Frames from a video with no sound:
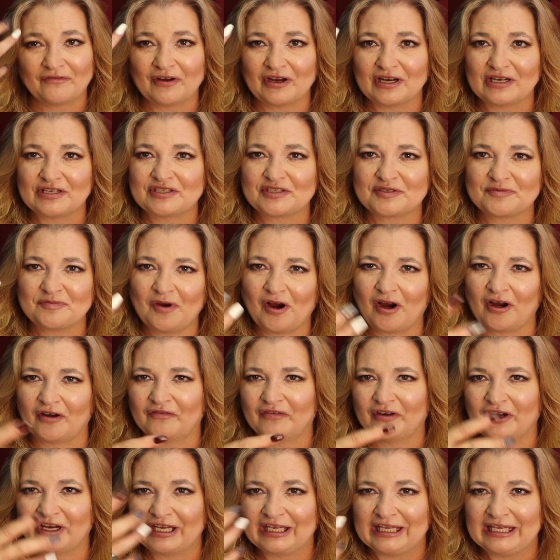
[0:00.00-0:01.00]
Very smart,
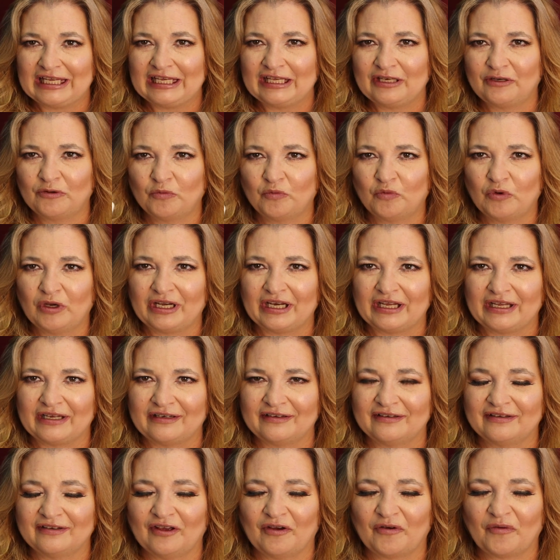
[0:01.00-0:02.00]
very keen-witted,
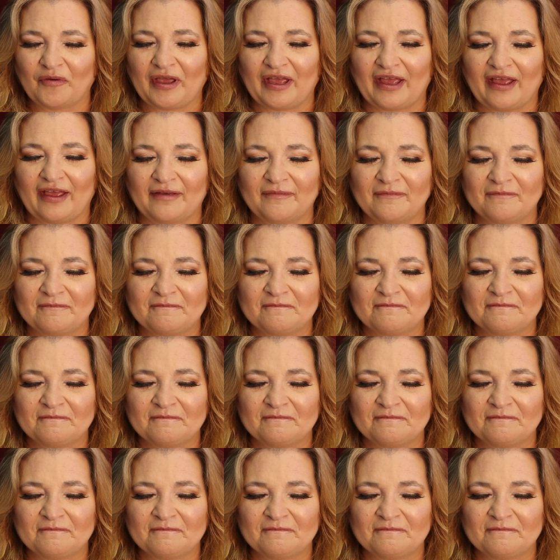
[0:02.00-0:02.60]
okay?